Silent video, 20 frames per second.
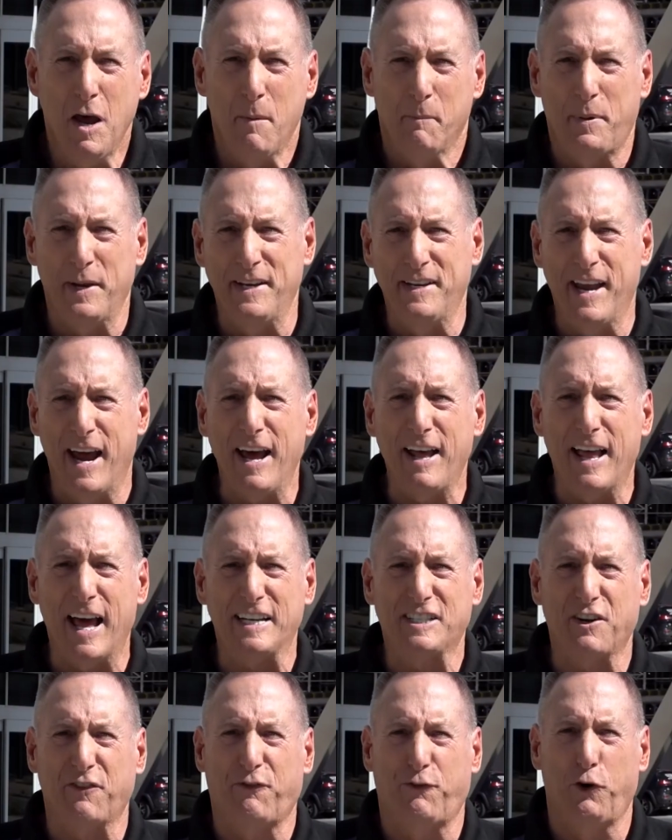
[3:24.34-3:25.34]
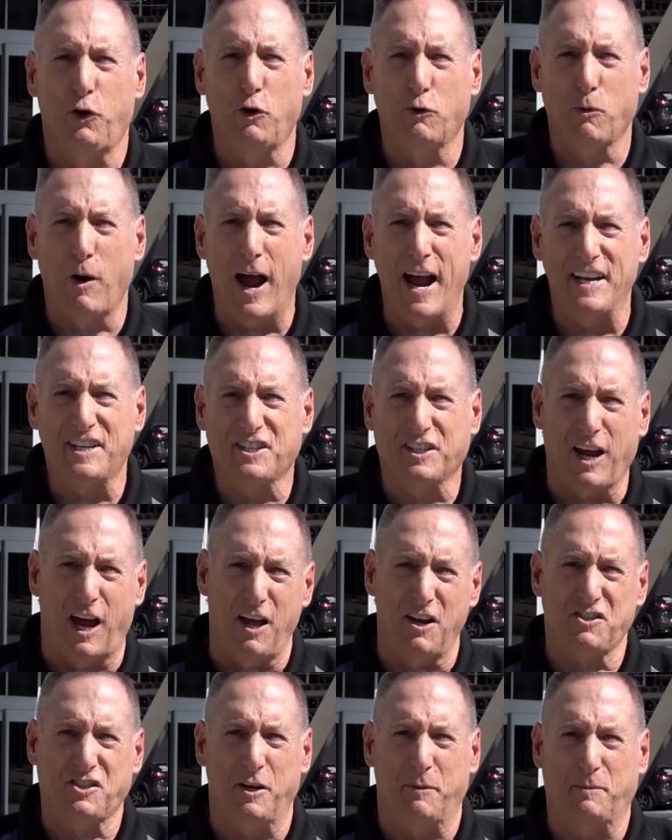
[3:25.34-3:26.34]
Pindell has a full-ride
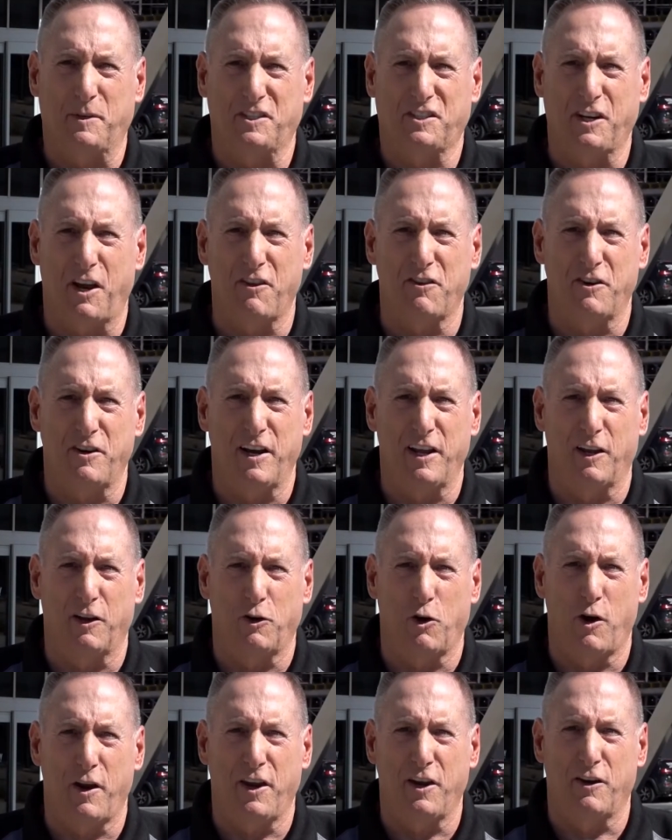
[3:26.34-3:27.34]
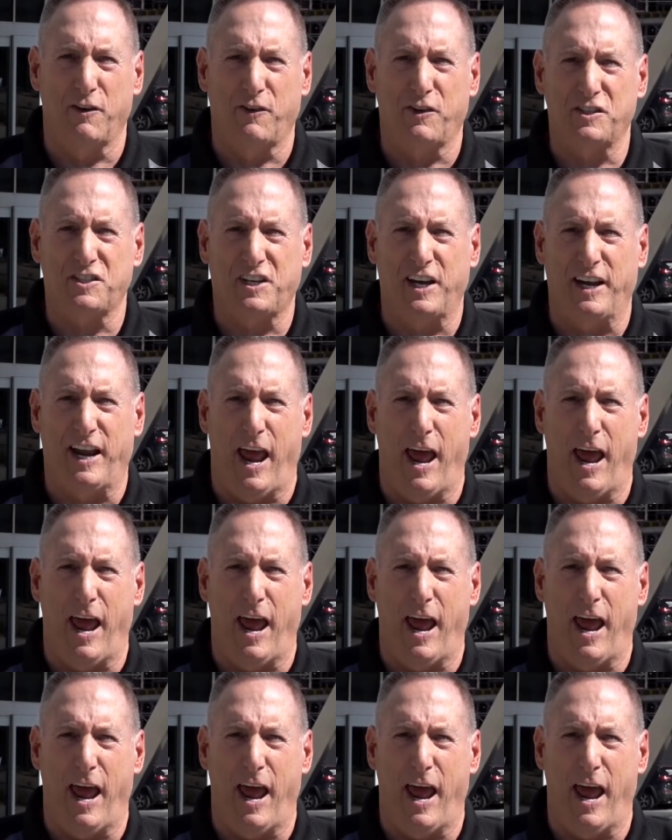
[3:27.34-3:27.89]
scholarship to Southern Illinois University in